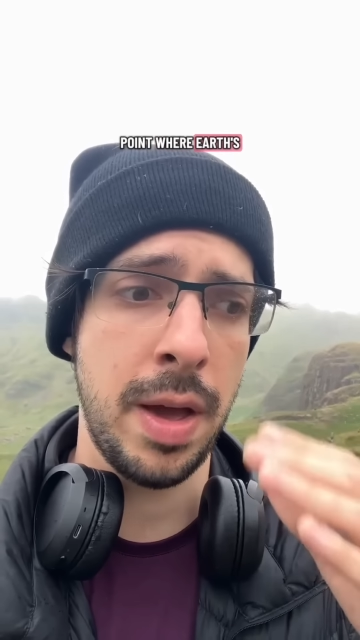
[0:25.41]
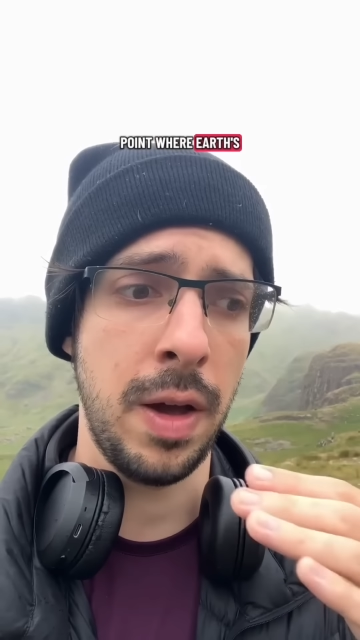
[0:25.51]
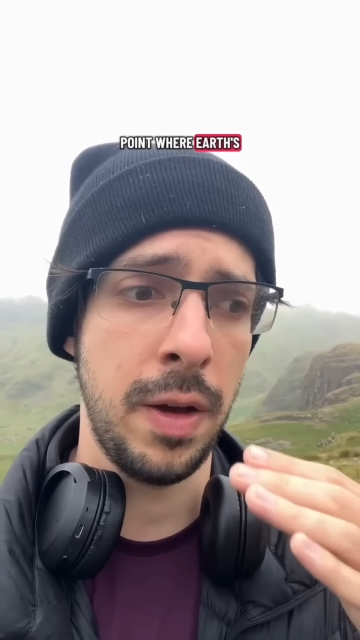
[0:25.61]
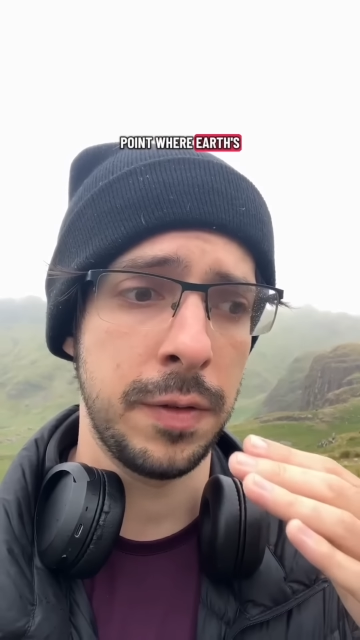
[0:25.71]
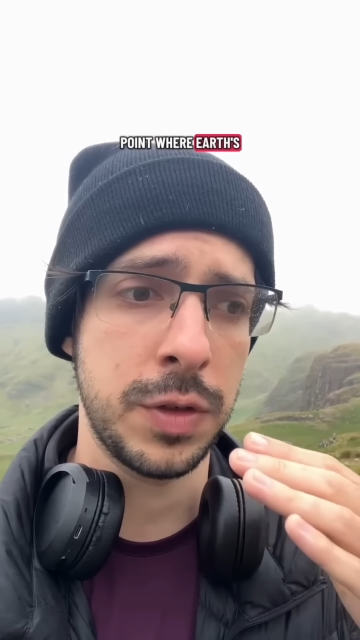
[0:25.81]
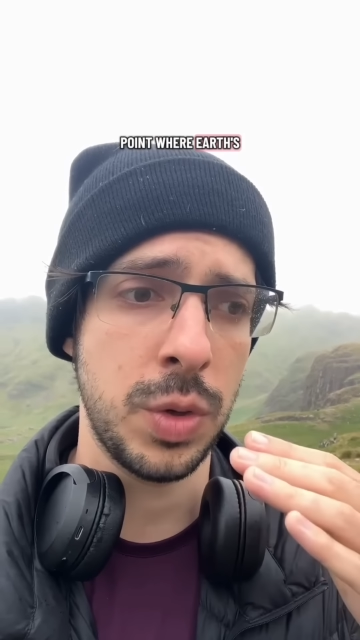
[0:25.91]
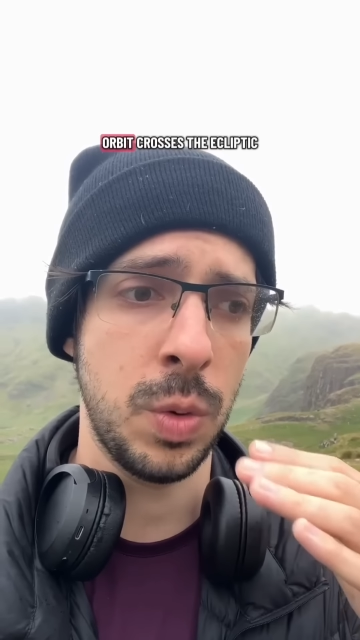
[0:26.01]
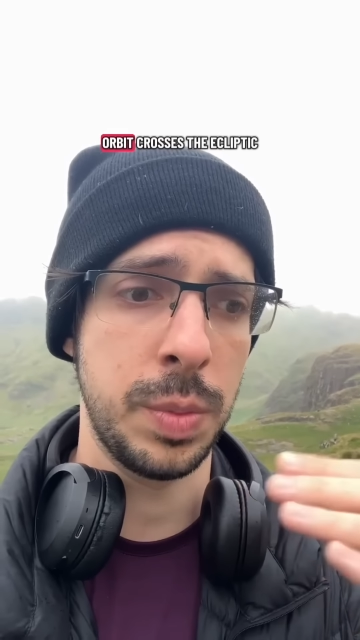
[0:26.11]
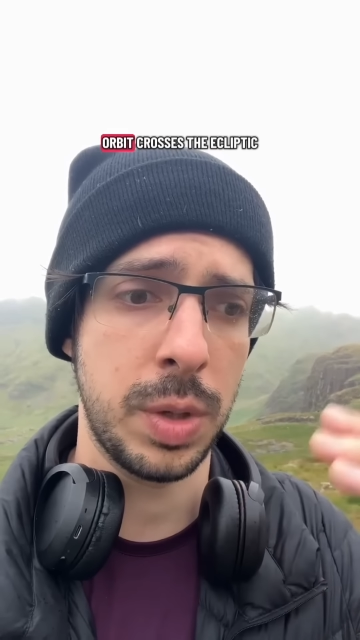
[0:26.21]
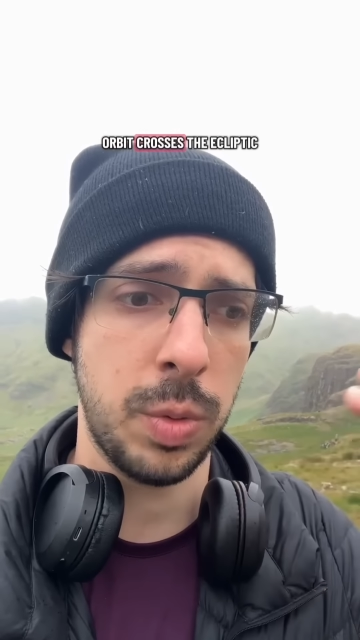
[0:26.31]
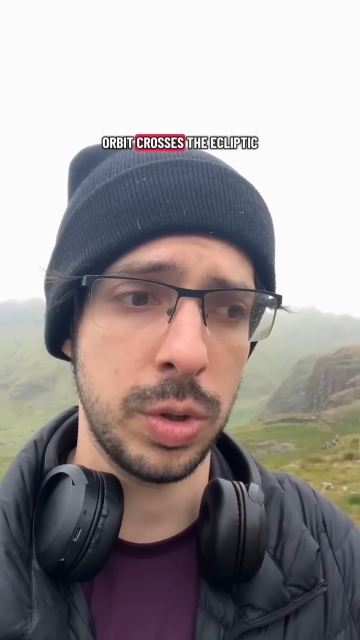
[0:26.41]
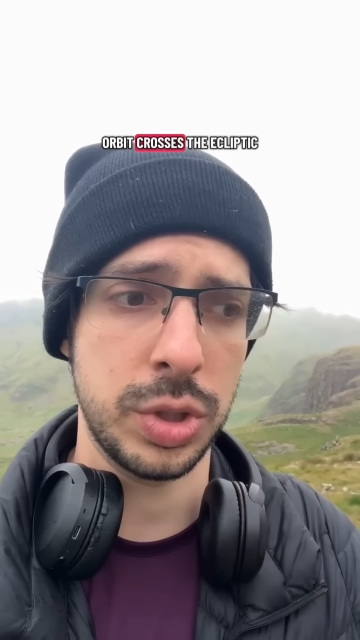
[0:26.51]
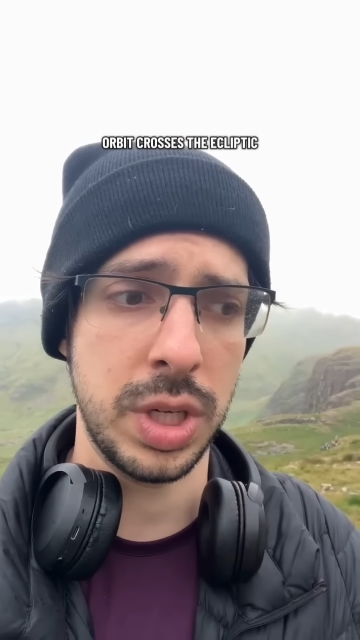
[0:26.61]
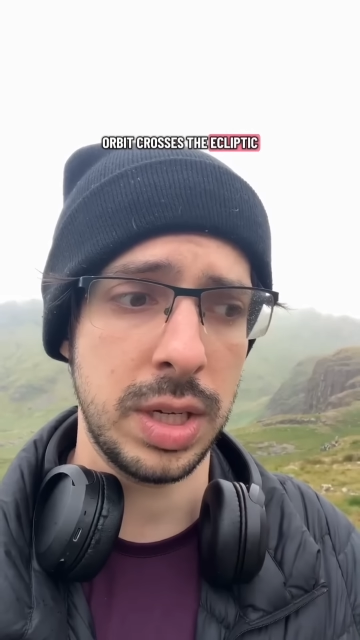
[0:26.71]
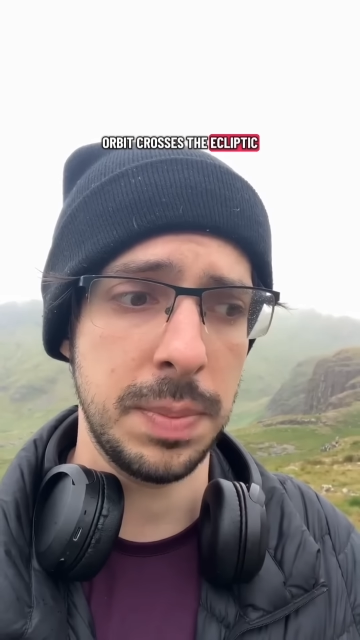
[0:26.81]
Earth's orbit
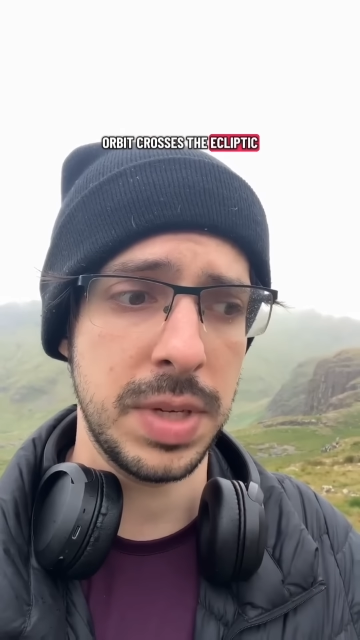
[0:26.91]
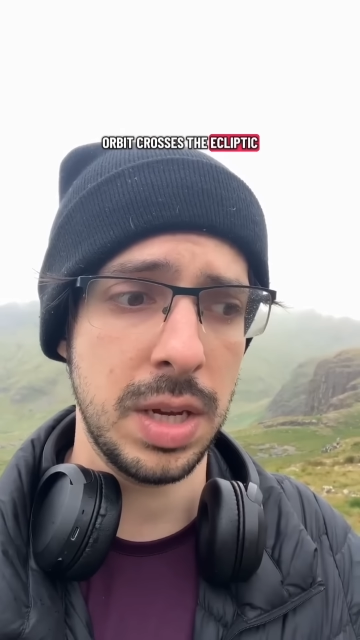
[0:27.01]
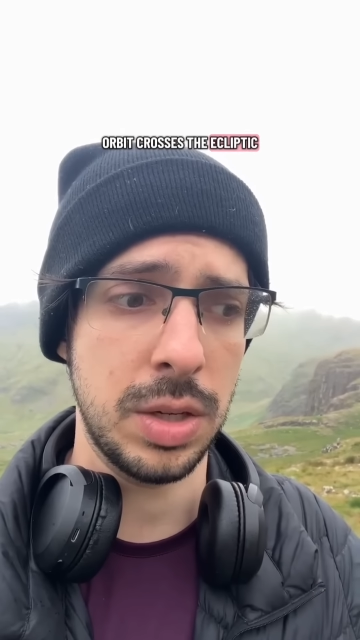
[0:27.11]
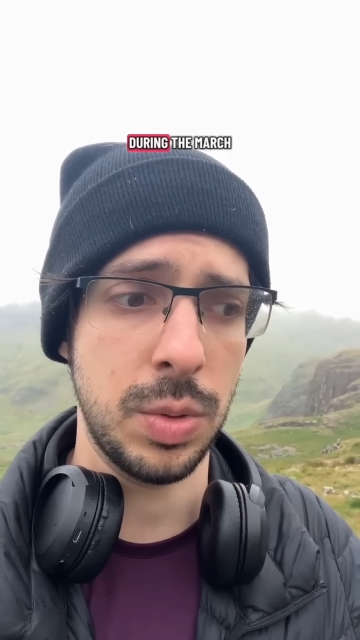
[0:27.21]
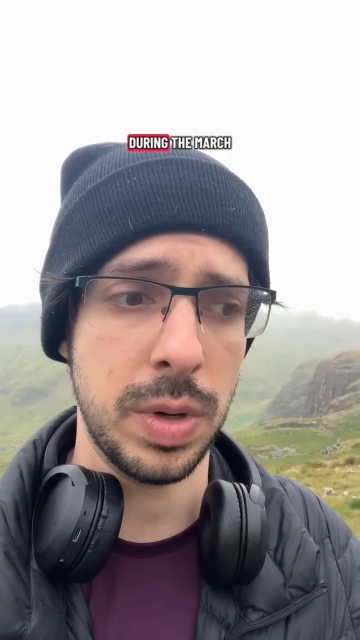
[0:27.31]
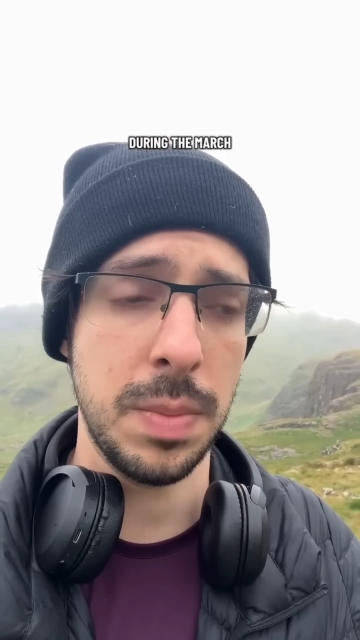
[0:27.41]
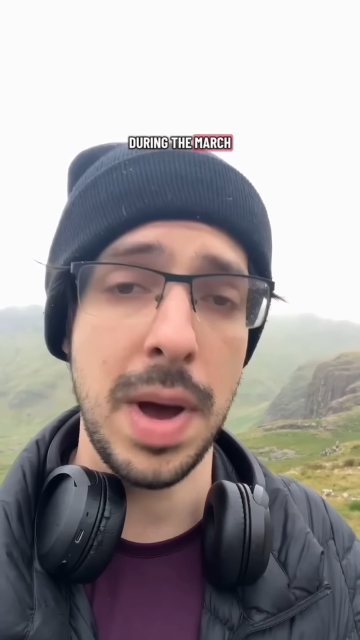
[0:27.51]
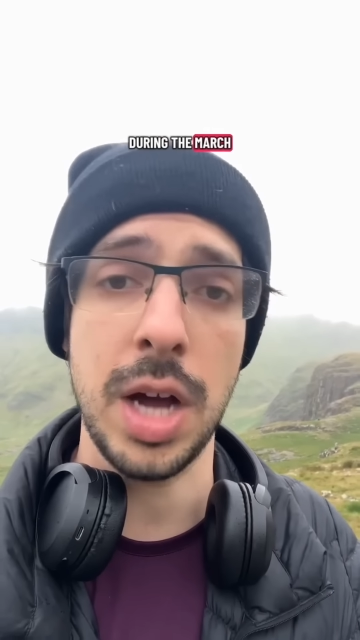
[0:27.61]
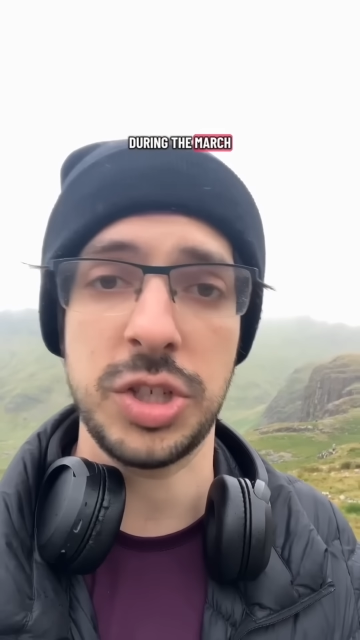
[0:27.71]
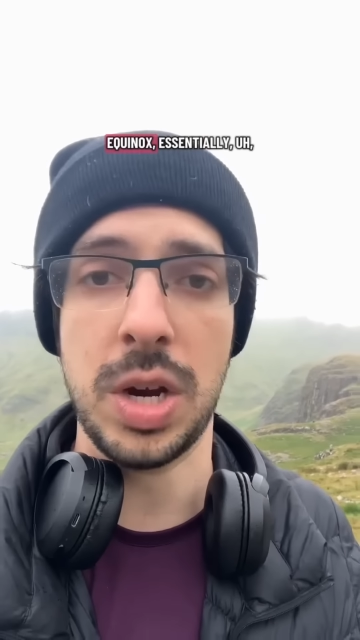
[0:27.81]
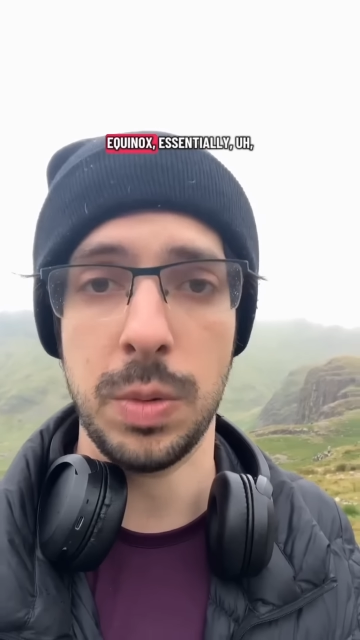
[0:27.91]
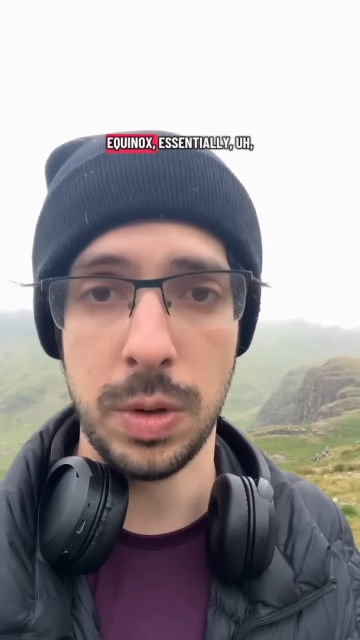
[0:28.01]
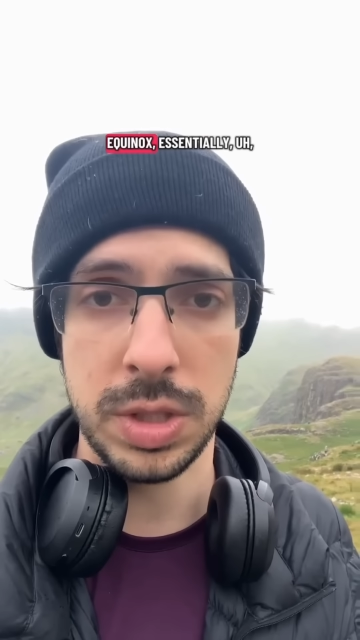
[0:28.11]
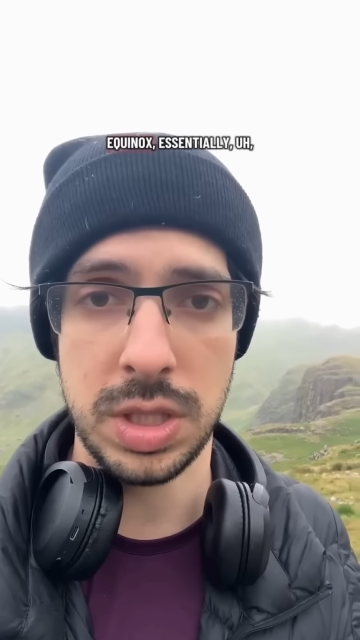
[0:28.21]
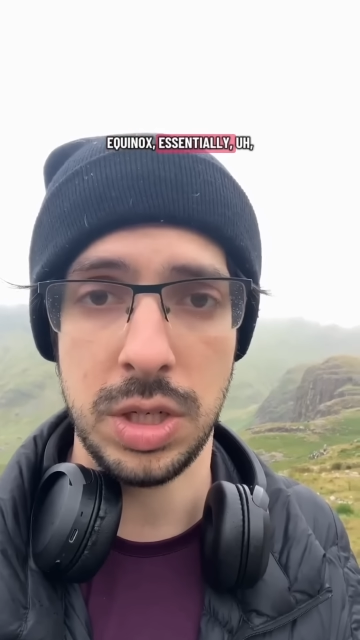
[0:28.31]
crosses the ecliptic during the March
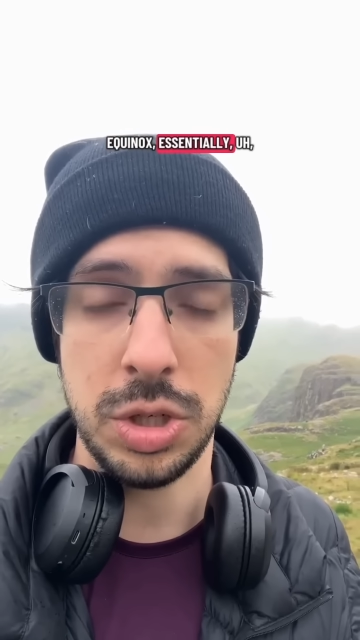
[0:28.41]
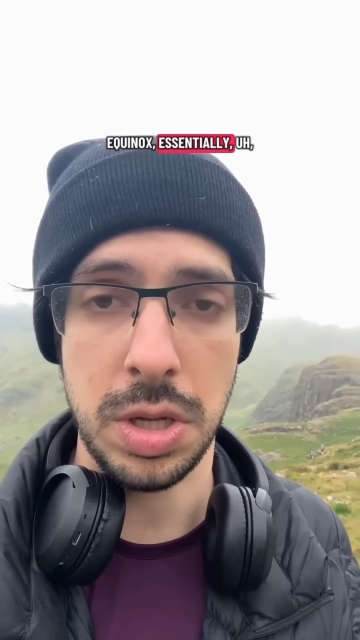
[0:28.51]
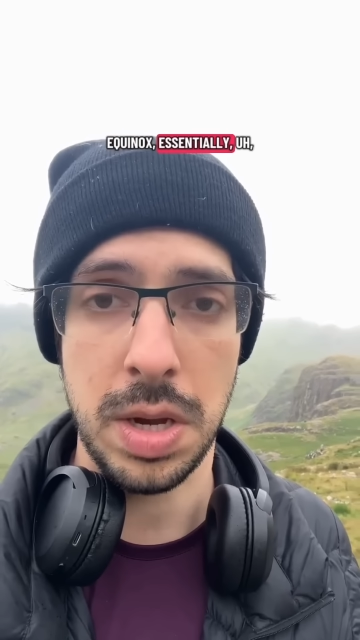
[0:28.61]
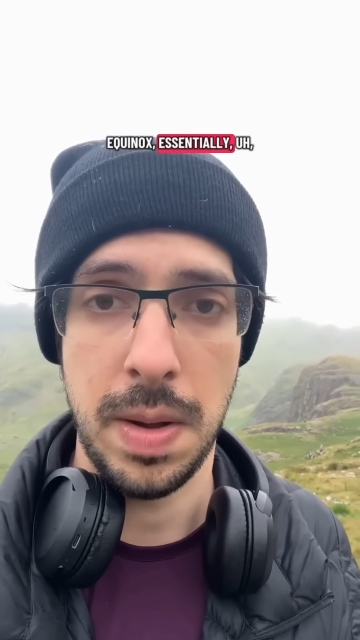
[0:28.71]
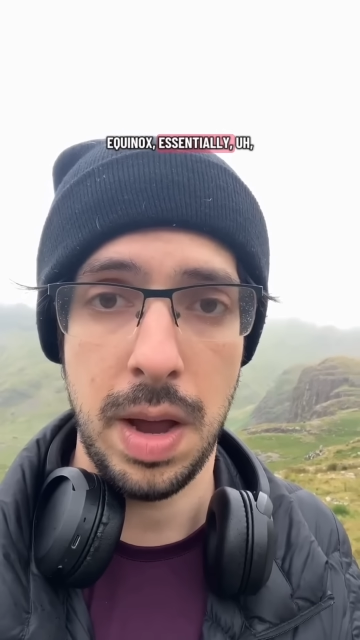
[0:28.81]
equinox, essentially,